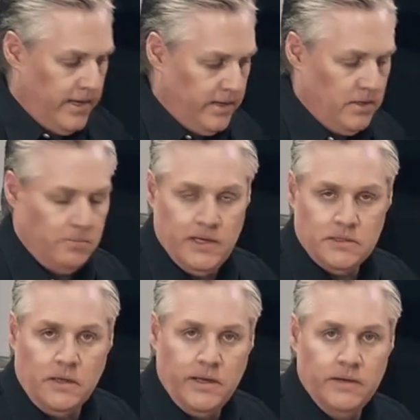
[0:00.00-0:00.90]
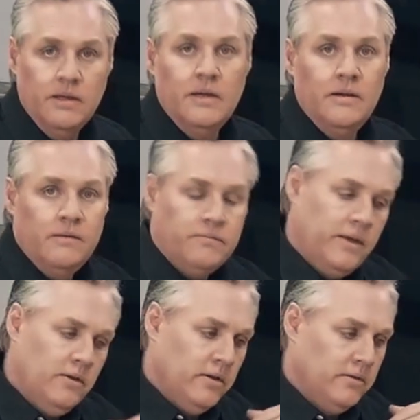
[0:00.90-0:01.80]
lay down your base layer,
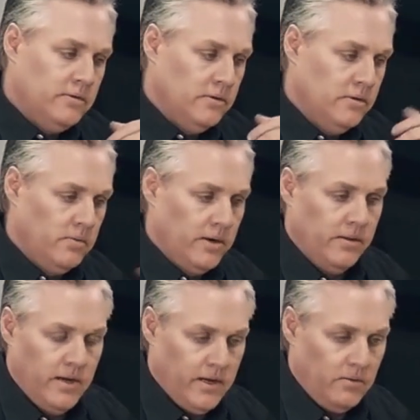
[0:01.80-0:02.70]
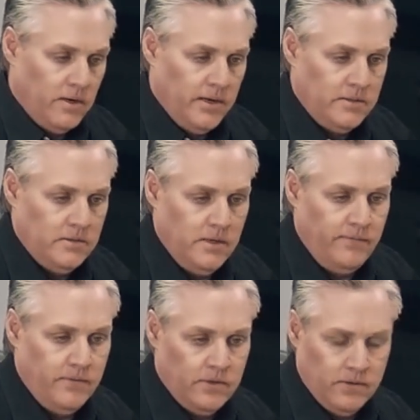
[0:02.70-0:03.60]
then go to one of the cutaways.
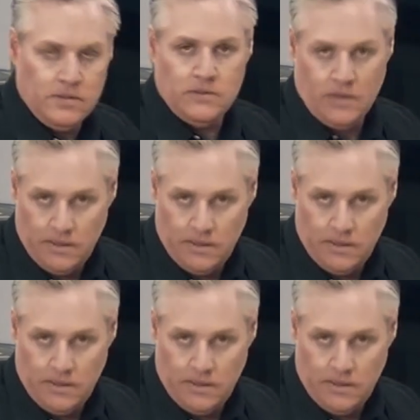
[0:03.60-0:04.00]
As long as the